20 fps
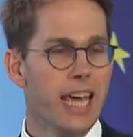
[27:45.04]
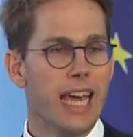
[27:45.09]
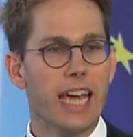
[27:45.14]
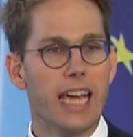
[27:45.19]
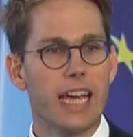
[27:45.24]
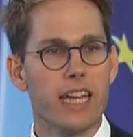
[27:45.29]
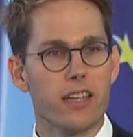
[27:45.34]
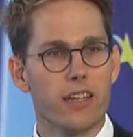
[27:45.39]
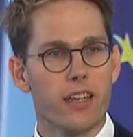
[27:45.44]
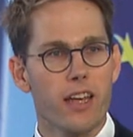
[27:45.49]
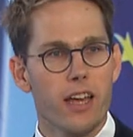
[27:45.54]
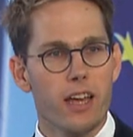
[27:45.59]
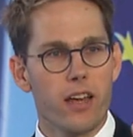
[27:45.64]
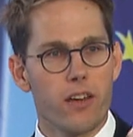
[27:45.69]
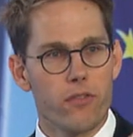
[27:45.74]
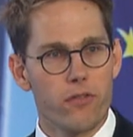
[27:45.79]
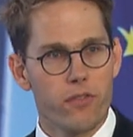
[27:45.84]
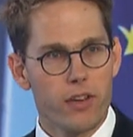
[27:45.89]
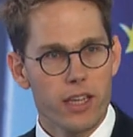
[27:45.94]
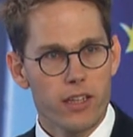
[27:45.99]
And
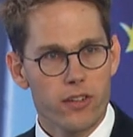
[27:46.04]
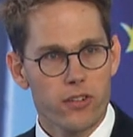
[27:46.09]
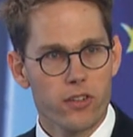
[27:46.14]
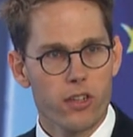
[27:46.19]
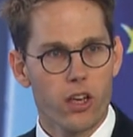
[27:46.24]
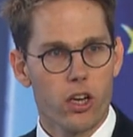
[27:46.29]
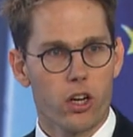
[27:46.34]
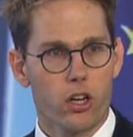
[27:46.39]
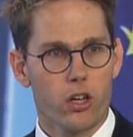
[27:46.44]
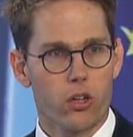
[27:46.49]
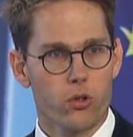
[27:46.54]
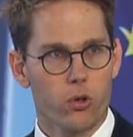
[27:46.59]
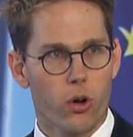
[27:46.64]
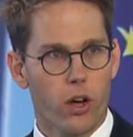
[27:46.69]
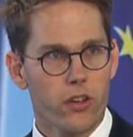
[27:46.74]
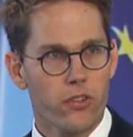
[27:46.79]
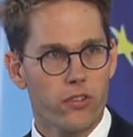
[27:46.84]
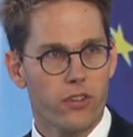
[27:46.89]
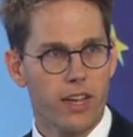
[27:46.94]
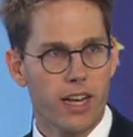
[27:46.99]
this
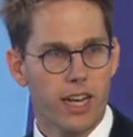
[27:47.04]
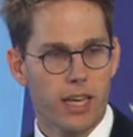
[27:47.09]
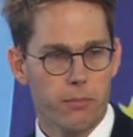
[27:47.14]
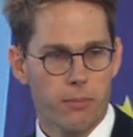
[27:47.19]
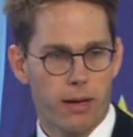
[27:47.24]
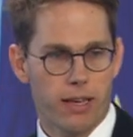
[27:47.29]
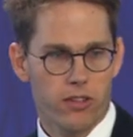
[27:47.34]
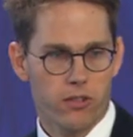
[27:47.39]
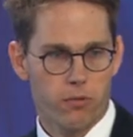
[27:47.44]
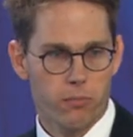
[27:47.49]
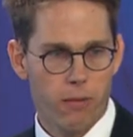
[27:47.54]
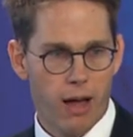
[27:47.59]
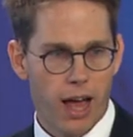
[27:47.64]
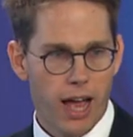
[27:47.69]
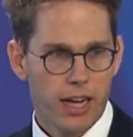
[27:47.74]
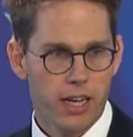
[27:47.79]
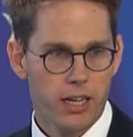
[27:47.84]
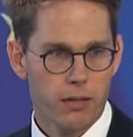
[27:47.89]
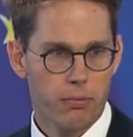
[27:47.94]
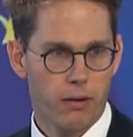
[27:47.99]
cross-selling based
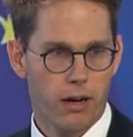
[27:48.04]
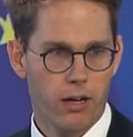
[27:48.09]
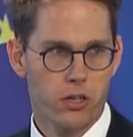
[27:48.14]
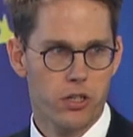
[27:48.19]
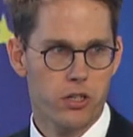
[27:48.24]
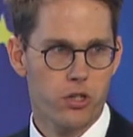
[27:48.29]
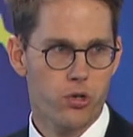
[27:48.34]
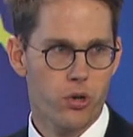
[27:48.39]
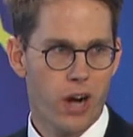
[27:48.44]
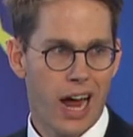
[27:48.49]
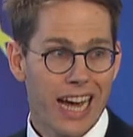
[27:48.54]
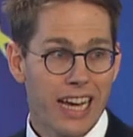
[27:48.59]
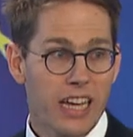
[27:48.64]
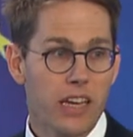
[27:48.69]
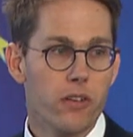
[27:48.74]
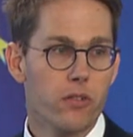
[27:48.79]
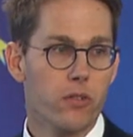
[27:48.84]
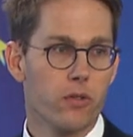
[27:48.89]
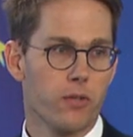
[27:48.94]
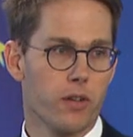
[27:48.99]
market power
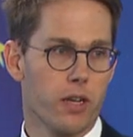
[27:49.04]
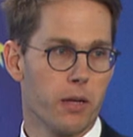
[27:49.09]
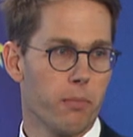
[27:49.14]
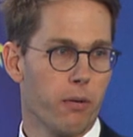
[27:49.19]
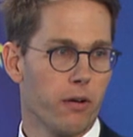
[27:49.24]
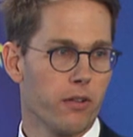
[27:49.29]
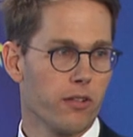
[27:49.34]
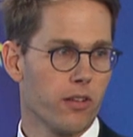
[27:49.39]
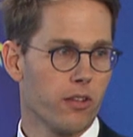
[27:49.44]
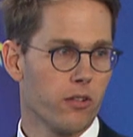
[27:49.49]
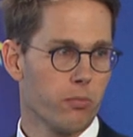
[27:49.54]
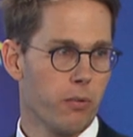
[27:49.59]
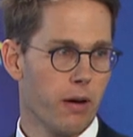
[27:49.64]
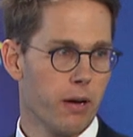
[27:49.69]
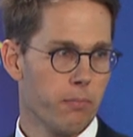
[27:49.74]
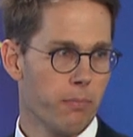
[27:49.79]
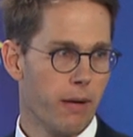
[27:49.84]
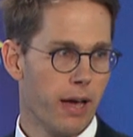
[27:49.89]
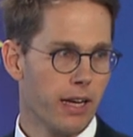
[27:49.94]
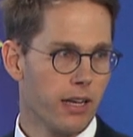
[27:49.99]
drives the deposit
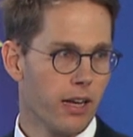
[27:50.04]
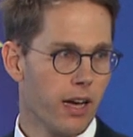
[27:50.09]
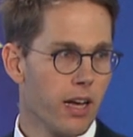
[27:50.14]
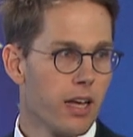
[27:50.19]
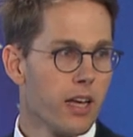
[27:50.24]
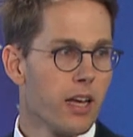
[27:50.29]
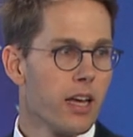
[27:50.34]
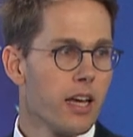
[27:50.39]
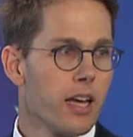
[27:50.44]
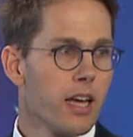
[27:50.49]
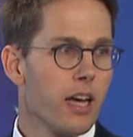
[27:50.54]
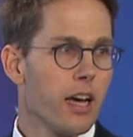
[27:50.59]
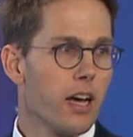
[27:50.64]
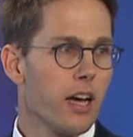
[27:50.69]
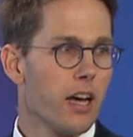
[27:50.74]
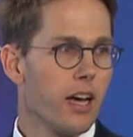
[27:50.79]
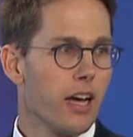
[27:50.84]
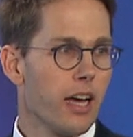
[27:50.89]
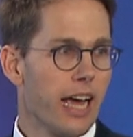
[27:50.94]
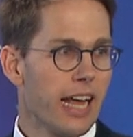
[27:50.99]
spread beta
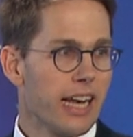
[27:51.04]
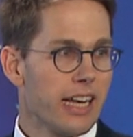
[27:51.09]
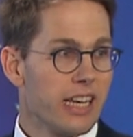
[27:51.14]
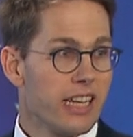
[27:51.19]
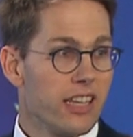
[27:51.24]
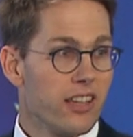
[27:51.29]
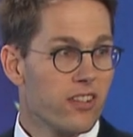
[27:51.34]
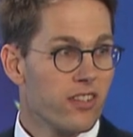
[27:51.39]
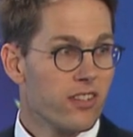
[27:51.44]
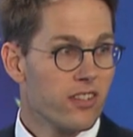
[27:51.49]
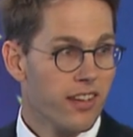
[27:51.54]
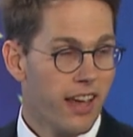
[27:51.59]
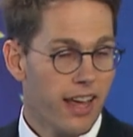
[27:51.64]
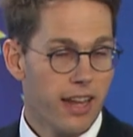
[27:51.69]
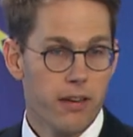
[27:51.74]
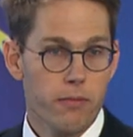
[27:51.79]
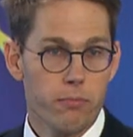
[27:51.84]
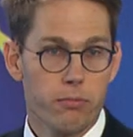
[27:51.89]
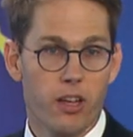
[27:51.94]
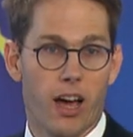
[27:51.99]
at least
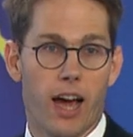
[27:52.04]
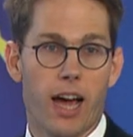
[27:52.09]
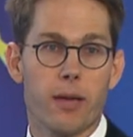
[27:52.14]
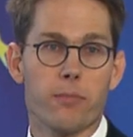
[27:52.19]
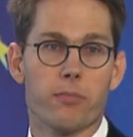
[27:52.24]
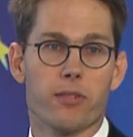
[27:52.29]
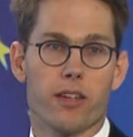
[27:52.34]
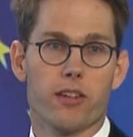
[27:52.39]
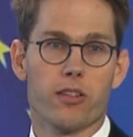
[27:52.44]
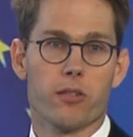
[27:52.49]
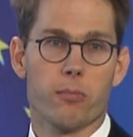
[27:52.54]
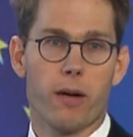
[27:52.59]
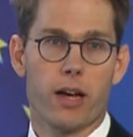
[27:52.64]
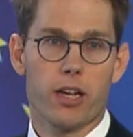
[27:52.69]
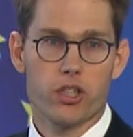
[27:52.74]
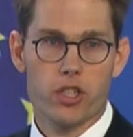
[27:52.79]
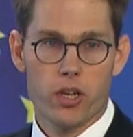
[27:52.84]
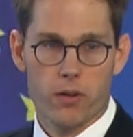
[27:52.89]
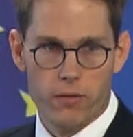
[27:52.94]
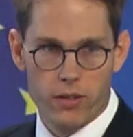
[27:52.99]
10 times as
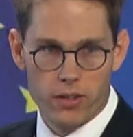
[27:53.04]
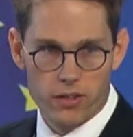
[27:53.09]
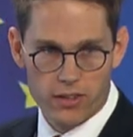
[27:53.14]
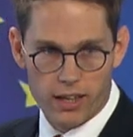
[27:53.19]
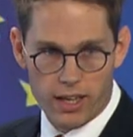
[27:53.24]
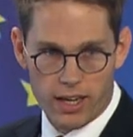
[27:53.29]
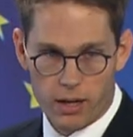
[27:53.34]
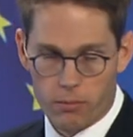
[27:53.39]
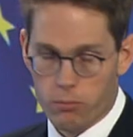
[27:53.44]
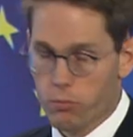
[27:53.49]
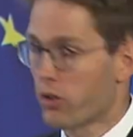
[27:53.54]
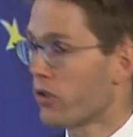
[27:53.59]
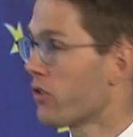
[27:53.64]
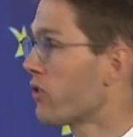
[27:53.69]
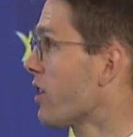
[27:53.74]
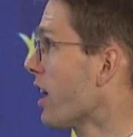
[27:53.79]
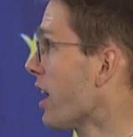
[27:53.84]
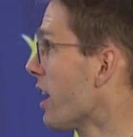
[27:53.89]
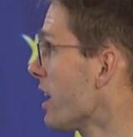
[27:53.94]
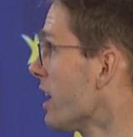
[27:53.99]
much in the setup we
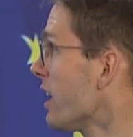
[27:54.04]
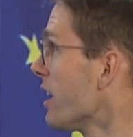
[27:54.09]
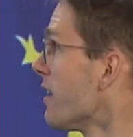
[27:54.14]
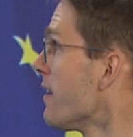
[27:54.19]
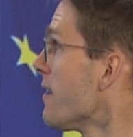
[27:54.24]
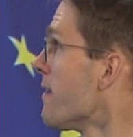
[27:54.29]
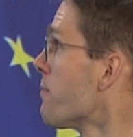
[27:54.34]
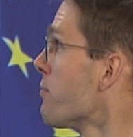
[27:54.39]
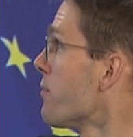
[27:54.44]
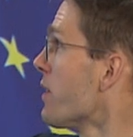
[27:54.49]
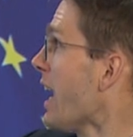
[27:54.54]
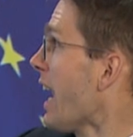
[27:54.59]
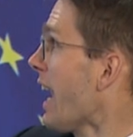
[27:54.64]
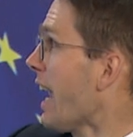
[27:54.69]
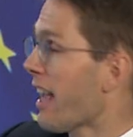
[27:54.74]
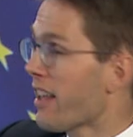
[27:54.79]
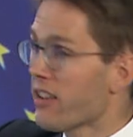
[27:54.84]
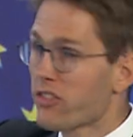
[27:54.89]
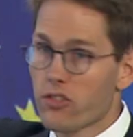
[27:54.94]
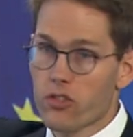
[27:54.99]
study
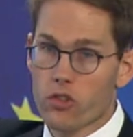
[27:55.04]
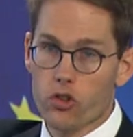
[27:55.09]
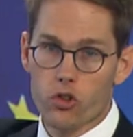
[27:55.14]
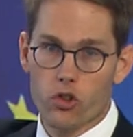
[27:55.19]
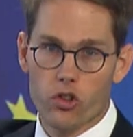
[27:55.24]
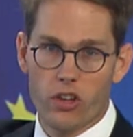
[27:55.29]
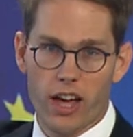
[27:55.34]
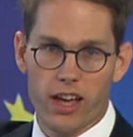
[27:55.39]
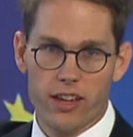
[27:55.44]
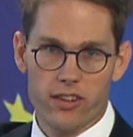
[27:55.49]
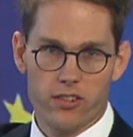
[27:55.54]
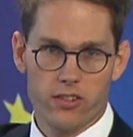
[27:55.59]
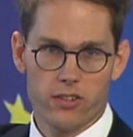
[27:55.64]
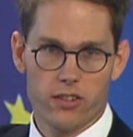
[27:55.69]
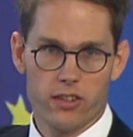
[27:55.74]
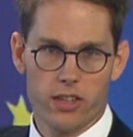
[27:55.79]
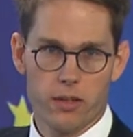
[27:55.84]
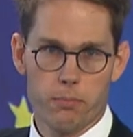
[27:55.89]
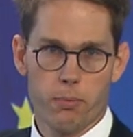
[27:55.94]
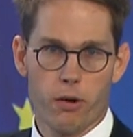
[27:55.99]
as does
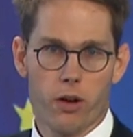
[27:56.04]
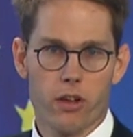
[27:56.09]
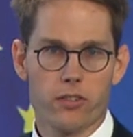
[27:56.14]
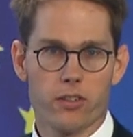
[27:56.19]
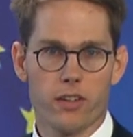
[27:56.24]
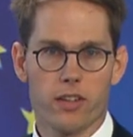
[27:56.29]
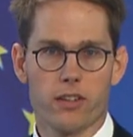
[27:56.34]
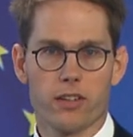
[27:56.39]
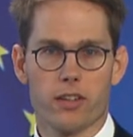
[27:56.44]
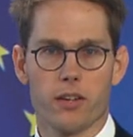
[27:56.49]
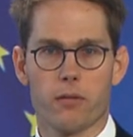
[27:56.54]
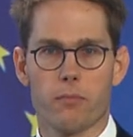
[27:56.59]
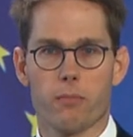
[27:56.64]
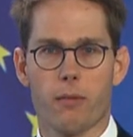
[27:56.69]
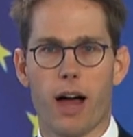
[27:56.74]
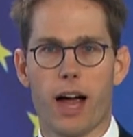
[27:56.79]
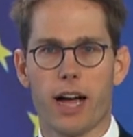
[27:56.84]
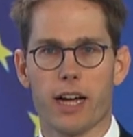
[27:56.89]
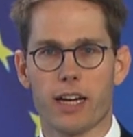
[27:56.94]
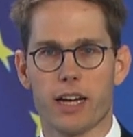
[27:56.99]
deposit
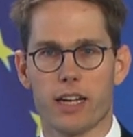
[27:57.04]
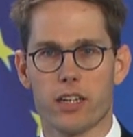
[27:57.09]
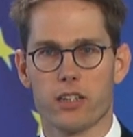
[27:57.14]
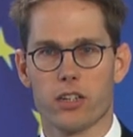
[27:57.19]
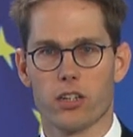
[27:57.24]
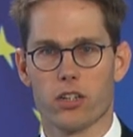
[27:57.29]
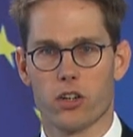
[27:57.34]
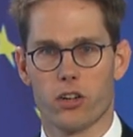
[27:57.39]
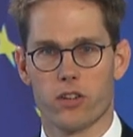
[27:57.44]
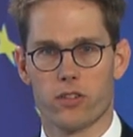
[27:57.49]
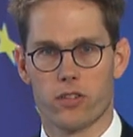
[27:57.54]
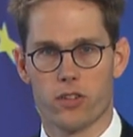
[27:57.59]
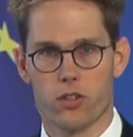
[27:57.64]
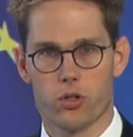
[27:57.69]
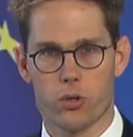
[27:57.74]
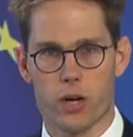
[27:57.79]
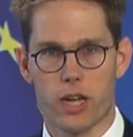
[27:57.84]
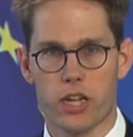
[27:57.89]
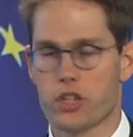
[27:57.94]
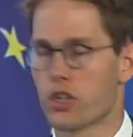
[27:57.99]
market
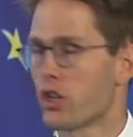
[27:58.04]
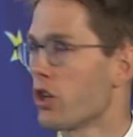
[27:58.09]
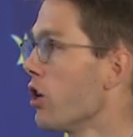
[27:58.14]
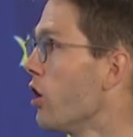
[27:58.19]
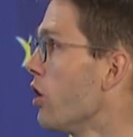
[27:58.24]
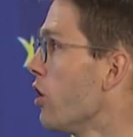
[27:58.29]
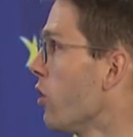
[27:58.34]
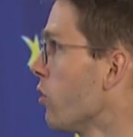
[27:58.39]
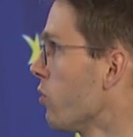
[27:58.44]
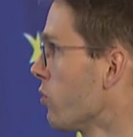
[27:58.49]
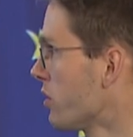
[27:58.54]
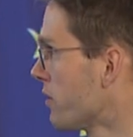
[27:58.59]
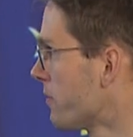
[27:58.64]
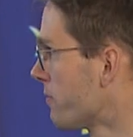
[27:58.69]
concentration alone.